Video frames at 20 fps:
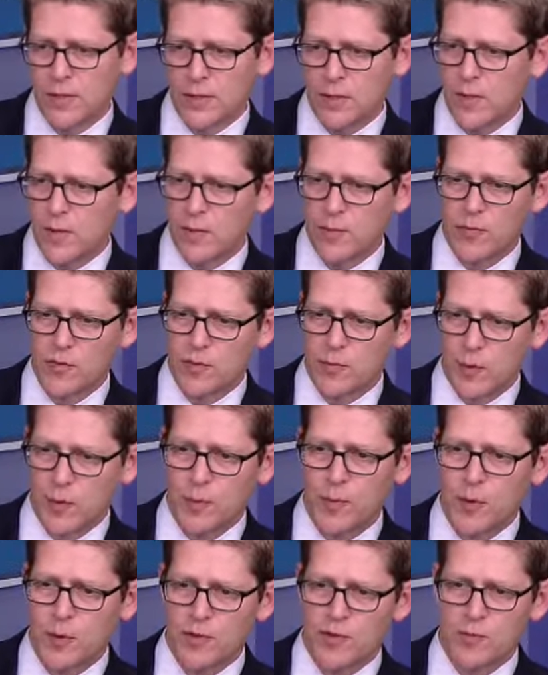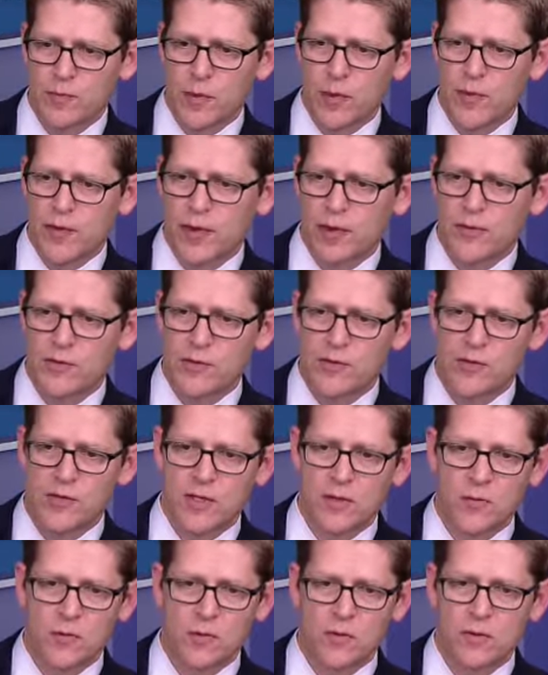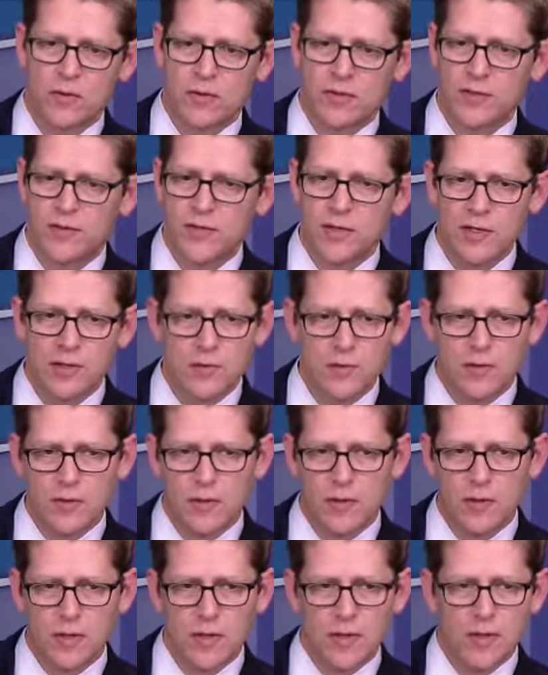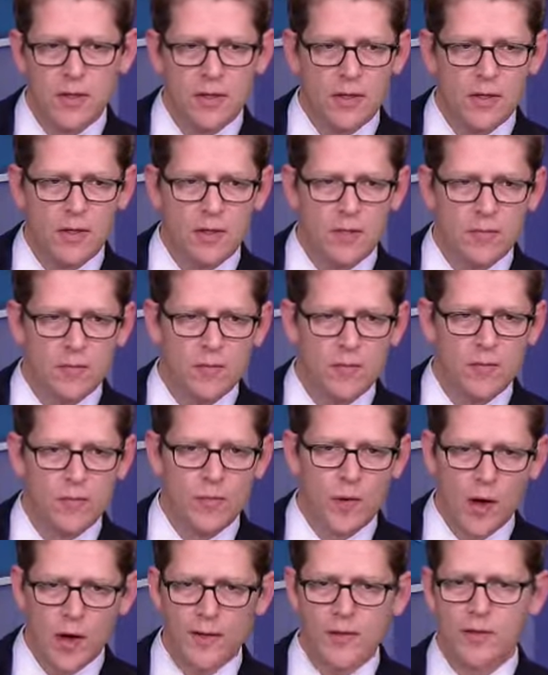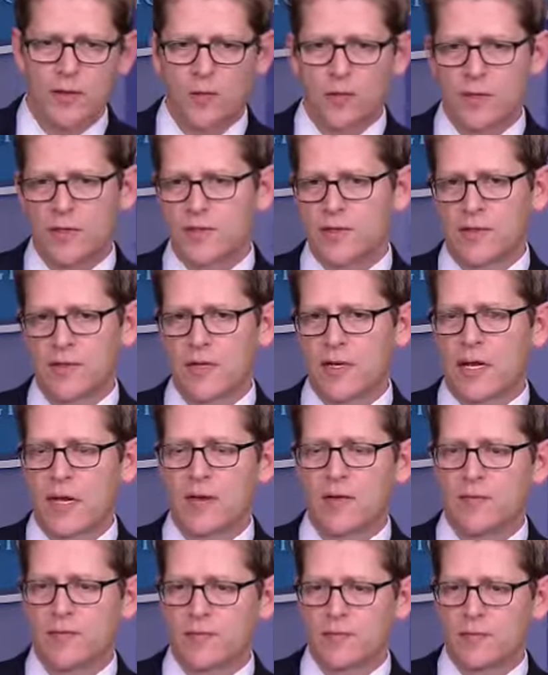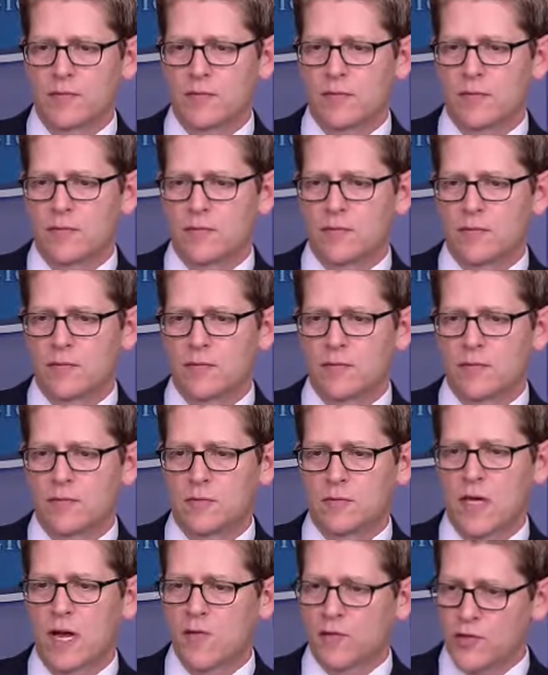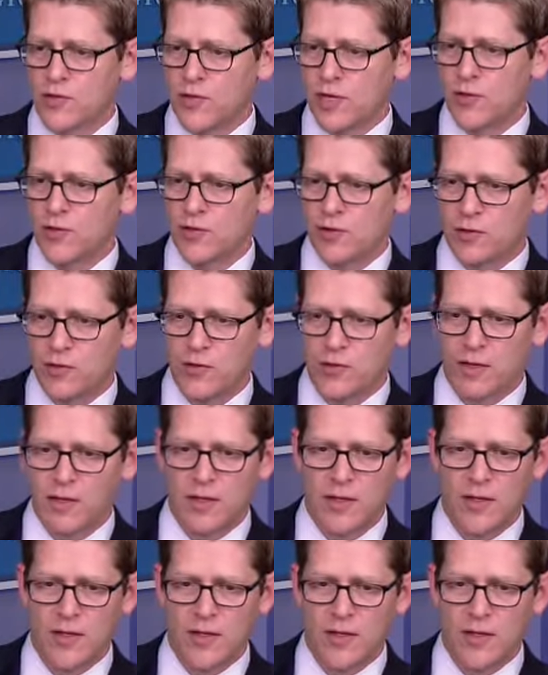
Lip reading: members of both parties of both houses, and we'll continue broadly. We'll continue to have conversations,